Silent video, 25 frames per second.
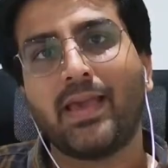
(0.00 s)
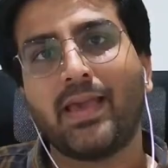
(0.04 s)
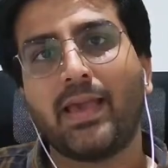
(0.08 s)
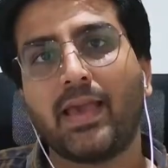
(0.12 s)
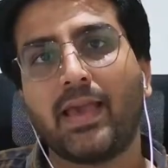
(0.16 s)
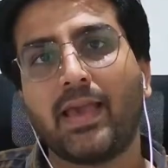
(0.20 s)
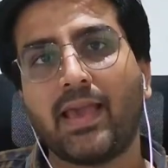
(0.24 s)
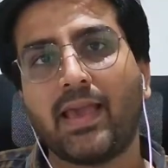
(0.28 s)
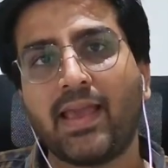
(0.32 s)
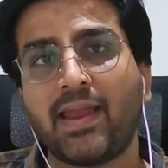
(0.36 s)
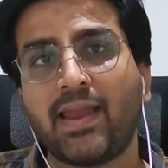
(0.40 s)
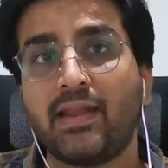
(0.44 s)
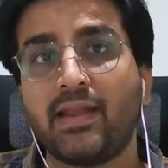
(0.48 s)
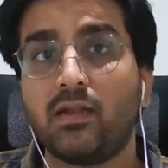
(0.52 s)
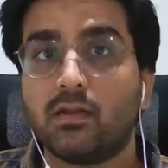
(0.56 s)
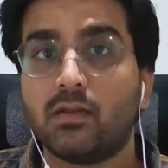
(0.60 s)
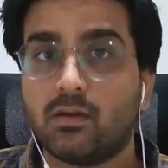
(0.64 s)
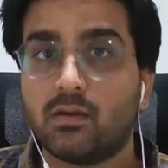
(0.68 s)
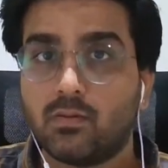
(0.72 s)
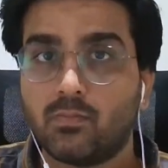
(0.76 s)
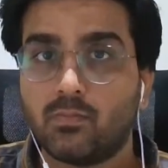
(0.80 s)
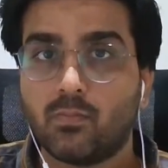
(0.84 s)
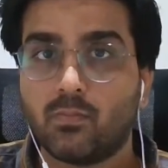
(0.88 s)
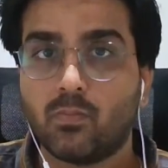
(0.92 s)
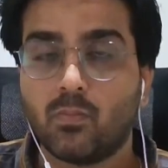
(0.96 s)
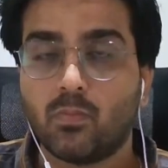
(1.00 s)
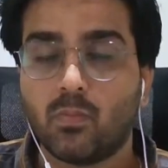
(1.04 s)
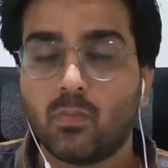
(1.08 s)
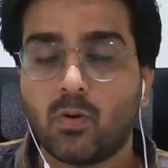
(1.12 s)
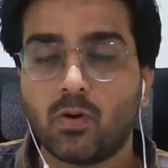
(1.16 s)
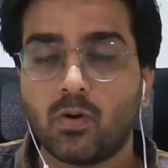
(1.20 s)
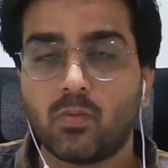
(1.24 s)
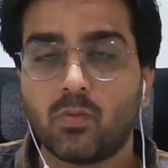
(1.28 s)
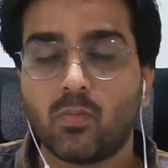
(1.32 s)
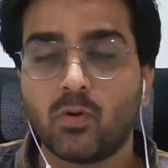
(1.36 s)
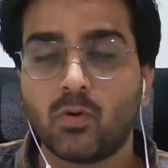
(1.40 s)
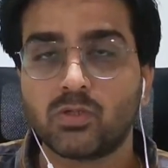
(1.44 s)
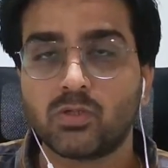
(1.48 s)
and
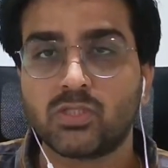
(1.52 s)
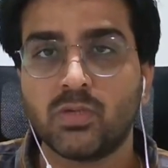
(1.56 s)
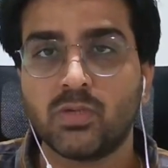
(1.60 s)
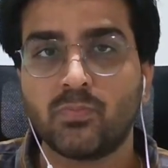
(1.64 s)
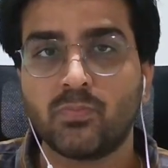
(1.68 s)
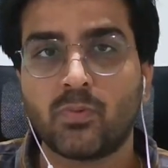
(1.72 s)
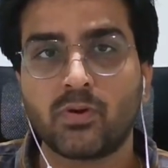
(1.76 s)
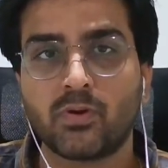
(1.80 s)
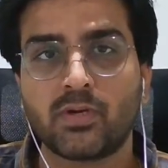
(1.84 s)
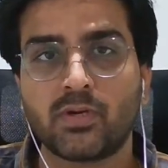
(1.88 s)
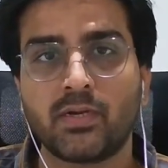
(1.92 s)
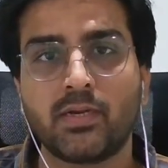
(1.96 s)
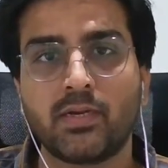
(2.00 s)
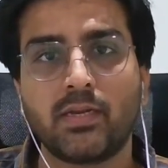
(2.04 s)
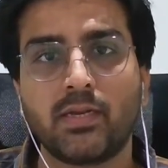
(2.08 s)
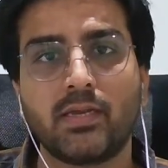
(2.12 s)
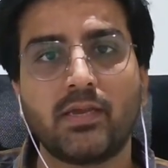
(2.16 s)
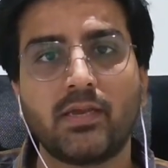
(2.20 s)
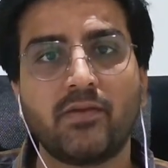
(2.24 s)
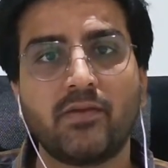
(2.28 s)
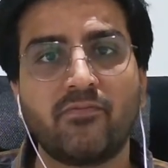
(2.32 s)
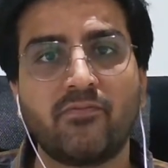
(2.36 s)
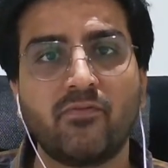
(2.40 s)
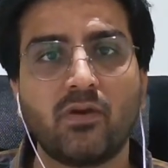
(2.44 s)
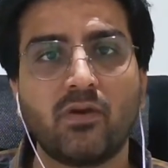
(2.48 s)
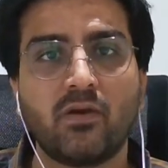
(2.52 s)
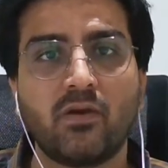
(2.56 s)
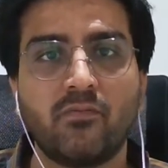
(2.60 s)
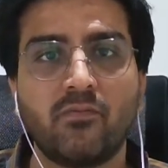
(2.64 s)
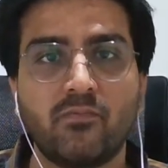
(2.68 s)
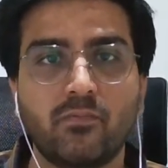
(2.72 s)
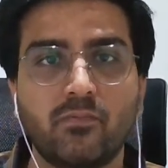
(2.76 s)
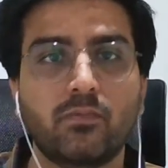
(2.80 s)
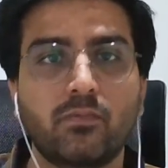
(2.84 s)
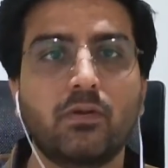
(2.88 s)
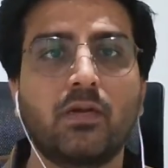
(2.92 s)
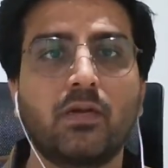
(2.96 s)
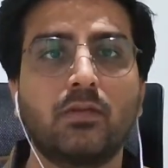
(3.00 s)
most importantly, if you
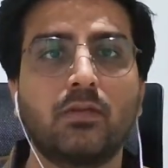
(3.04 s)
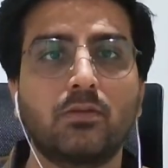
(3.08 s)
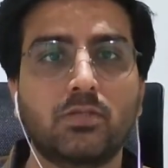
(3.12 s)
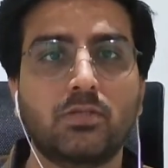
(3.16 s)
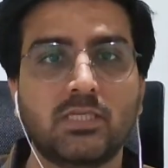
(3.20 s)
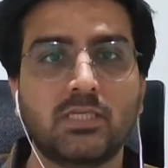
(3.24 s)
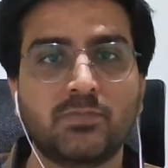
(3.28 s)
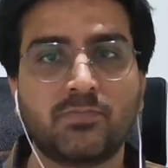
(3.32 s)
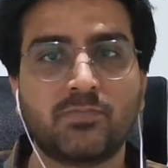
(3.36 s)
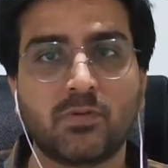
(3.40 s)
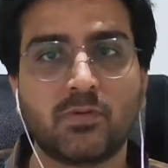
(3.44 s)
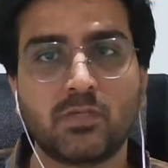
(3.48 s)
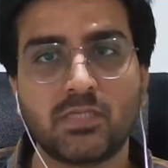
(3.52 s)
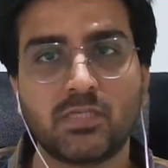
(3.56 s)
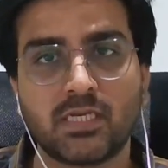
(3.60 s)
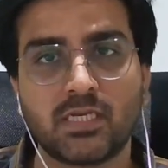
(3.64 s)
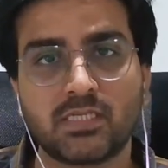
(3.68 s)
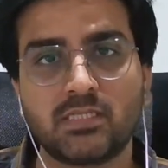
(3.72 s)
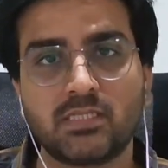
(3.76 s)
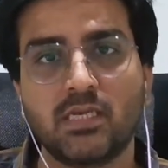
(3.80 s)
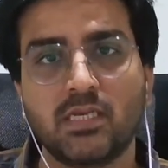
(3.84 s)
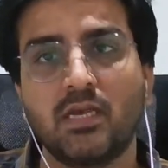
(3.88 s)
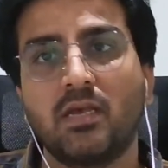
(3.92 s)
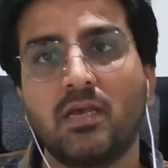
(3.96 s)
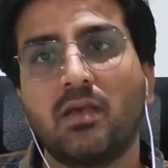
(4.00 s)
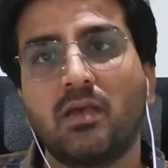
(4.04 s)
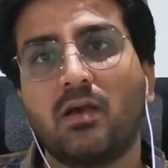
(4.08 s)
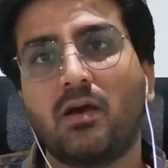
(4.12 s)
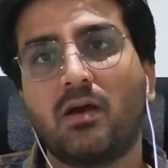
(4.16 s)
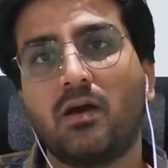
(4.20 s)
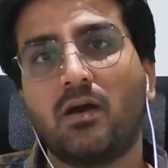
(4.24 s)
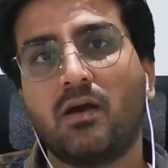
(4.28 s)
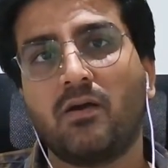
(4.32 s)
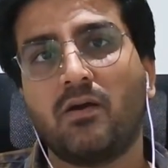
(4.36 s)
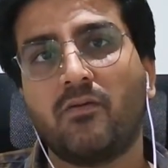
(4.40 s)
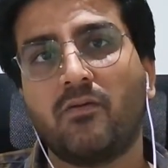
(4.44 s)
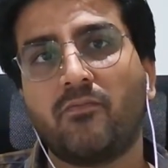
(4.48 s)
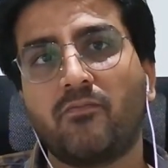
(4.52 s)
have done such projects
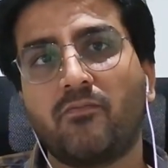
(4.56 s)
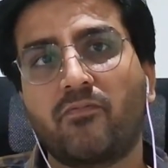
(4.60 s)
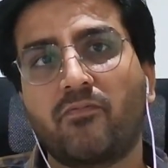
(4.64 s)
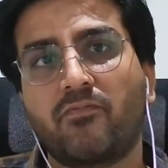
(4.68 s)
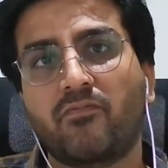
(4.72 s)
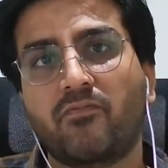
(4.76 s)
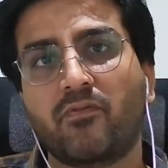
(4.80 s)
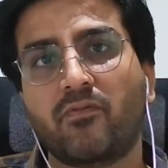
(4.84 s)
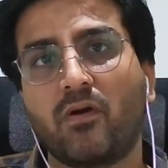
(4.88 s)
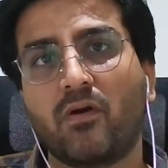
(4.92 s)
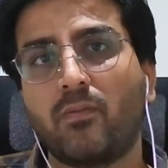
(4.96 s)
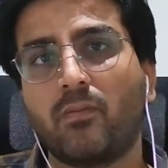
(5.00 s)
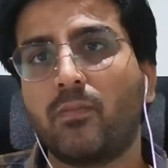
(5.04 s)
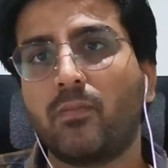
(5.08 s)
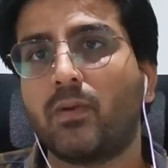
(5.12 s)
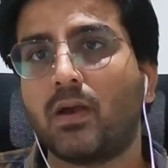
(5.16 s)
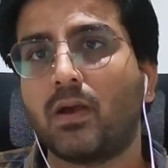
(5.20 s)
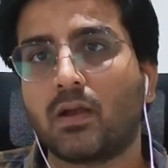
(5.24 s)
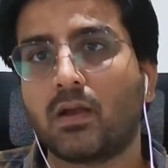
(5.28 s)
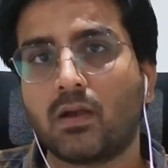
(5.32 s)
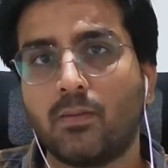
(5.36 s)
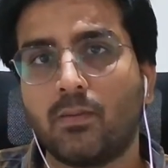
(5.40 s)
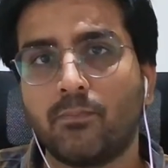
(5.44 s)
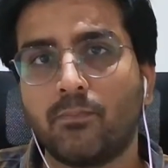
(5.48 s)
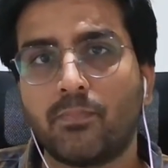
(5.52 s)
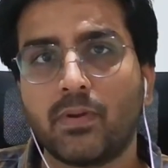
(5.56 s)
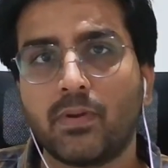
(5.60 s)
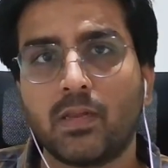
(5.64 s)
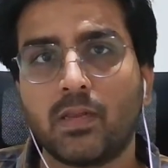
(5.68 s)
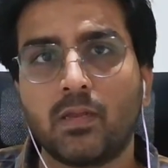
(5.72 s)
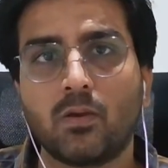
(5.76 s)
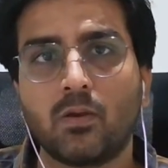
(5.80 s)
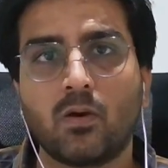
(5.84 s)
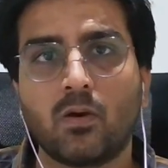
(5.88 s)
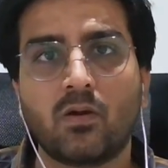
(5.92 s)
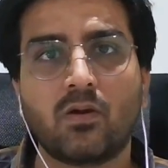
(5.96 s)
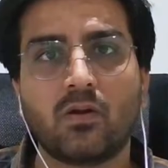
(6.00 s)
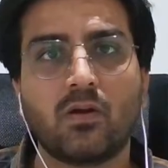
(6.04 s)
from a company
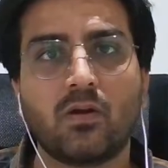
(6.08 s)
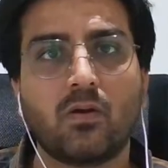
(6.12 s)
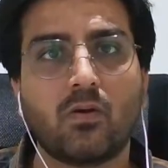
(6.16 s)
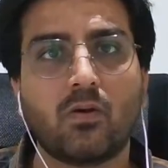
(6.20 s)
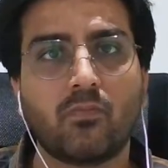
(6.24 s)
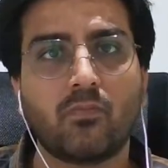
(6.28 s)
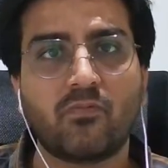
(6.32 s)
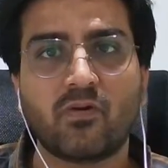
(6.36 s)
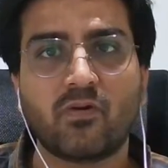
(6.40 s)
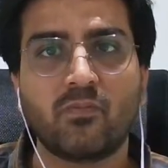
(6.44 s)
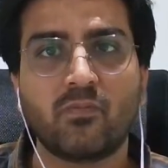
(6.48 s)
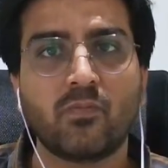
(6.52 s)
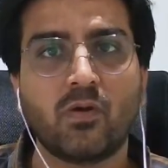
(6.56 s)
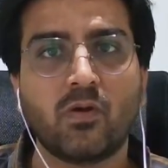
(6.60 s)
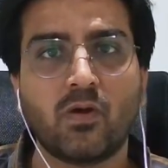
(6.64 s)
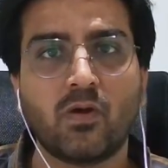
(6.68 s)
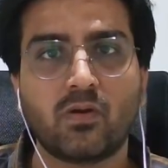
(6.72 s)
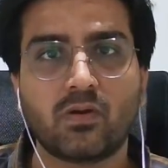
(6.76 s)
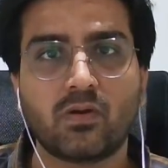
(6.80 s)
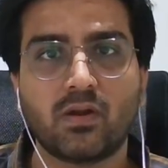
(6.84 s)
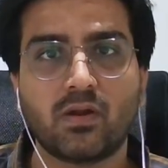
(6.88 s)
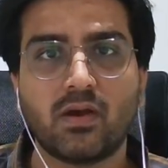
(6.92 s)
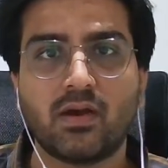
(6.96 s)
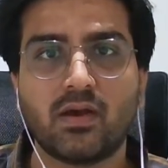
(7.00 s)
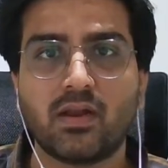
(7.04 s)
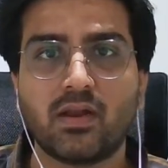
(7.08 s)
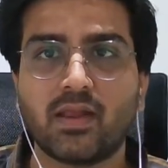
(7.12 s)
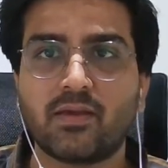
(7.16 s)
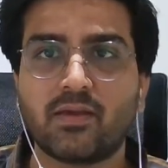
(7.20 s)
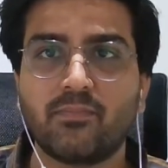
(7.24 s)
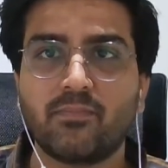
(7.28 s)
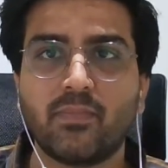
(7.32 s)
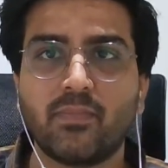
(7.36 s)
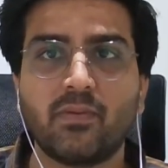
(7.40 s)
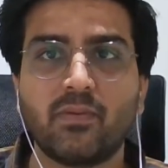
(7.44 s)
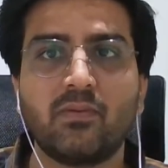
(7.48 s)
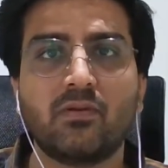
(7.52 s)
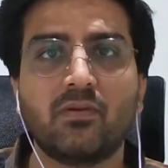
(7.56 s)
or from your like
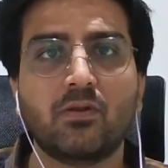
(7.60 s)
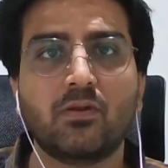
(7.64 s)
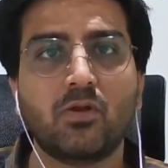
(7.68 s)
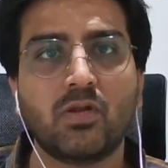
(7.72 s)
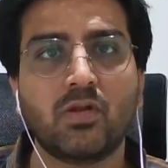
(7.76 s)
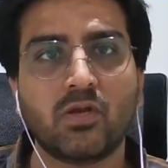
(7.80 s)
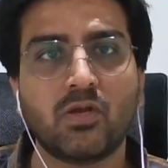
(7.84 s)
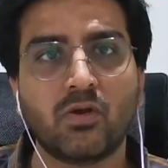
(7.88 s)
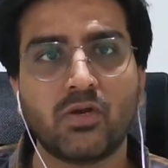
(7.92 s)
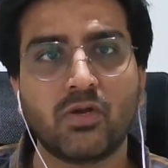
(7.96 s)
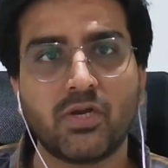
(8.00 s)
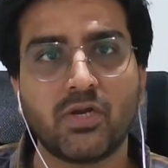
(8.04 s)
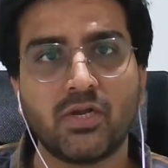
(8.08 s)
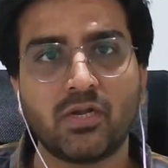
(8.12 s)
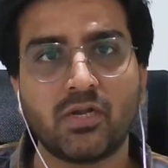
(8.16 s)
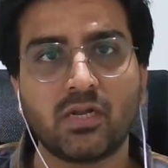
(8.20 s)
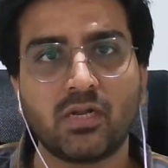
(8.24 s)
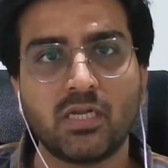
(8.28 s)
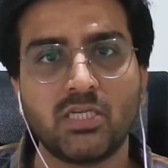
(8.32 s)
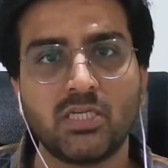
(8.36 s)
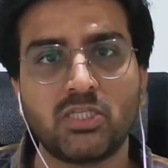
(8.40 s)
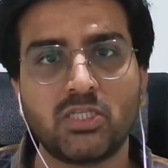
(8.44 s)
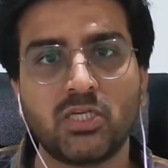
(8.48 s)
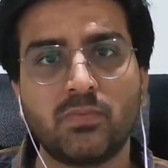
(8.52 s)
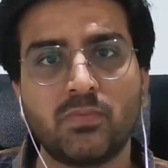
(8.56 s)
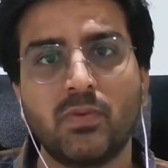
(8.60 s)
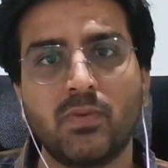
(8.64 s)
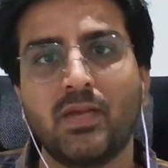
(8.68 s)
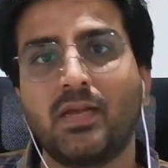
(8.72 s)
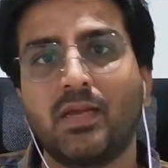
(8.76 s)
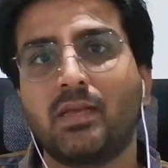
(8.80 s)
maybe during your internship,